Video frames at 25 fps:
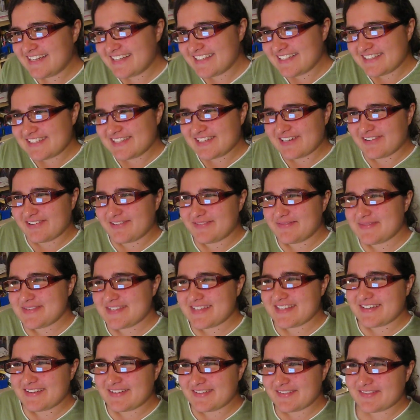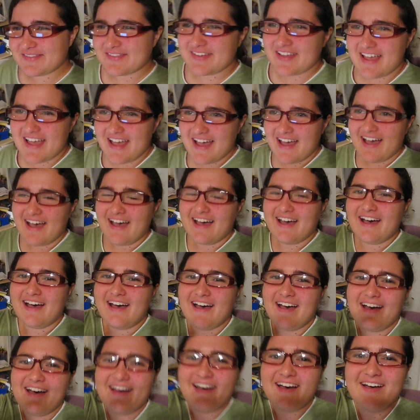in terms of
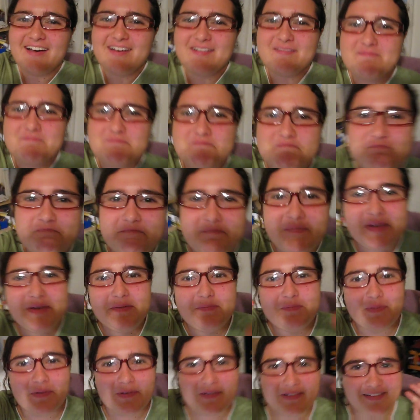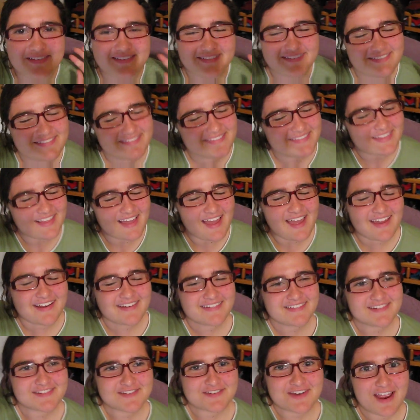uh, people that
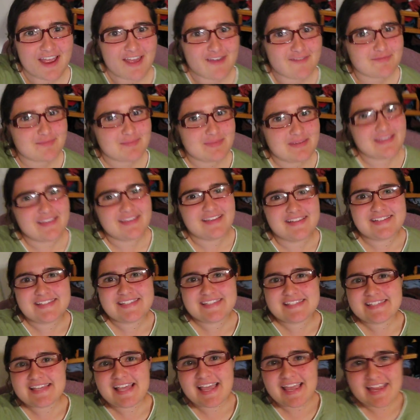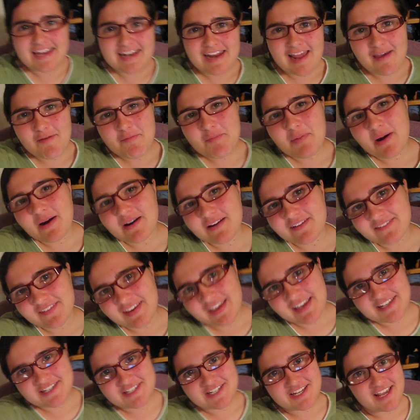drive me insane. I'm part of
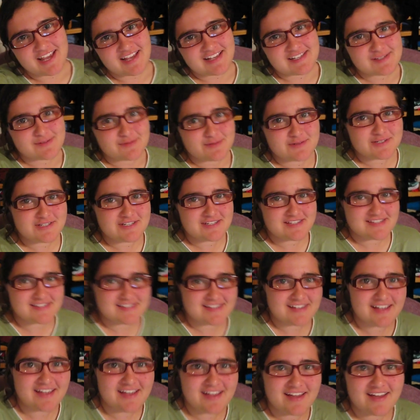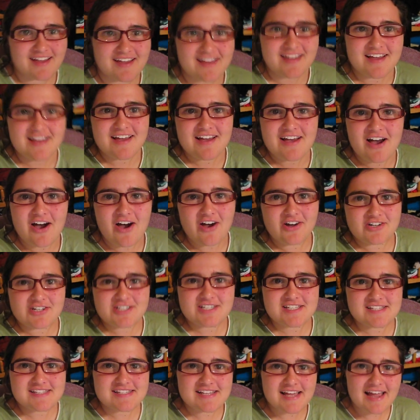AGS, which is a honor
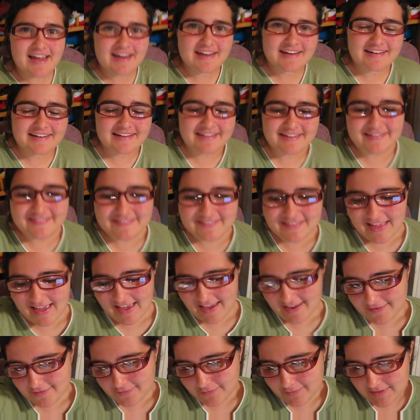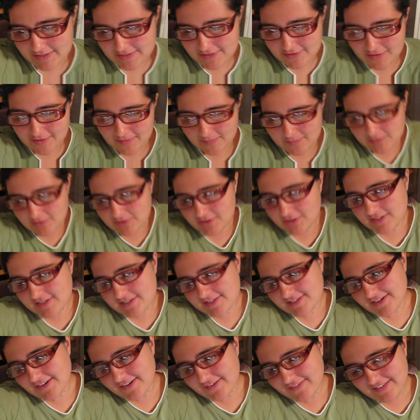society, and we do community
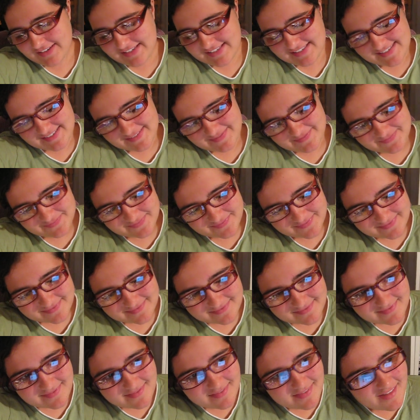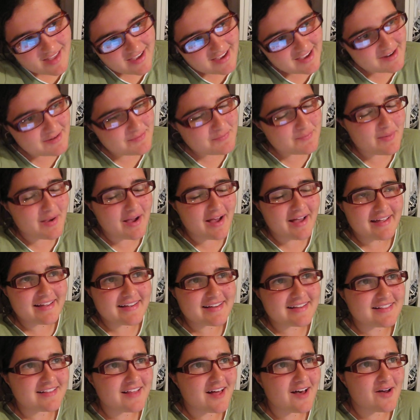service. And my
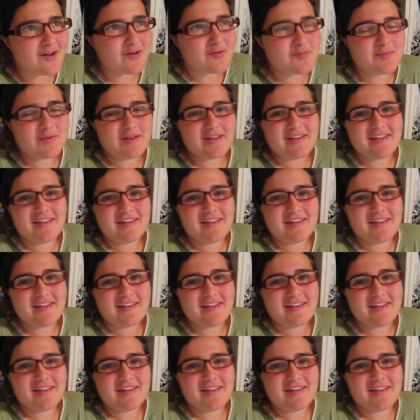club,